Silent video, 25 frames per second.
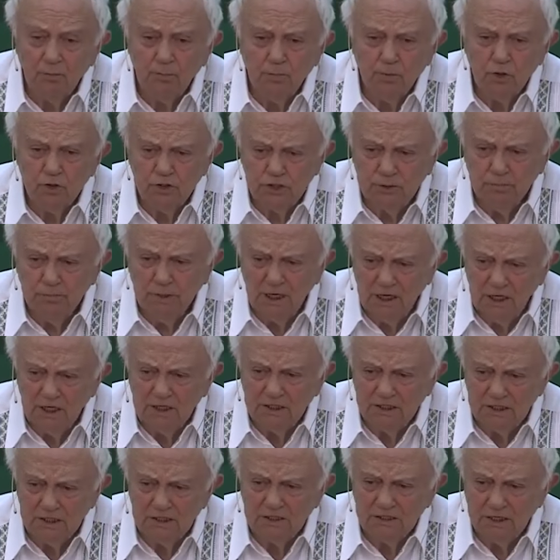
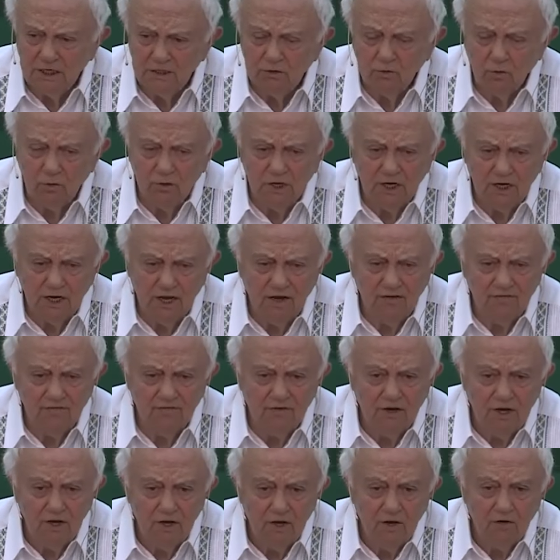possibilities that we have
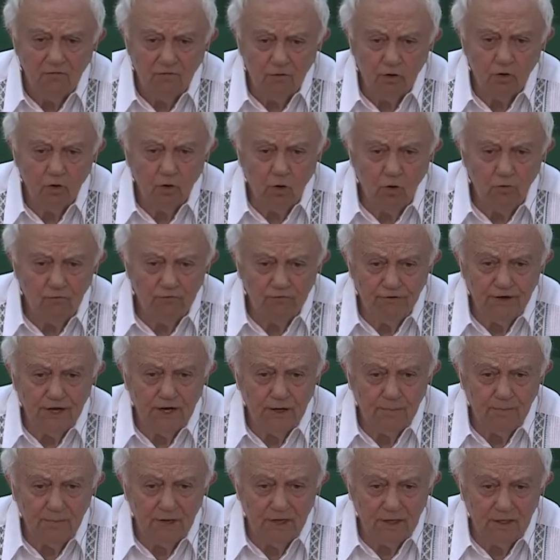for
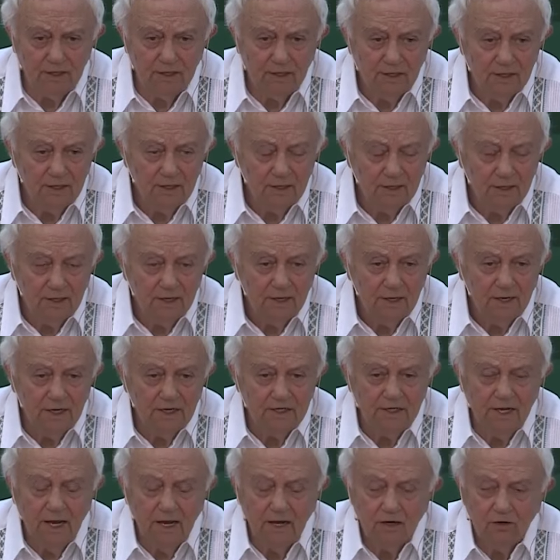confirming a
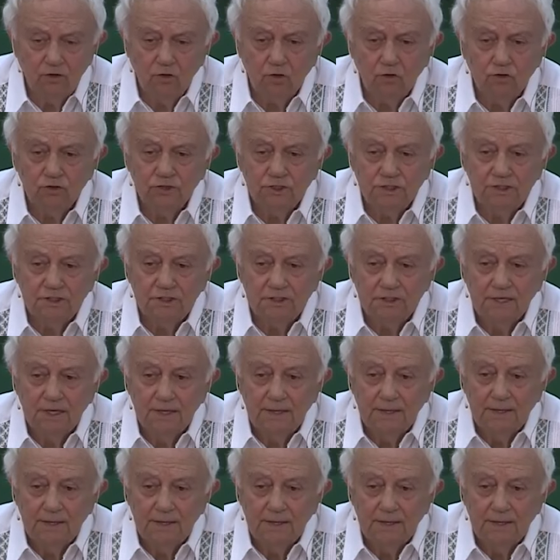diagnosis.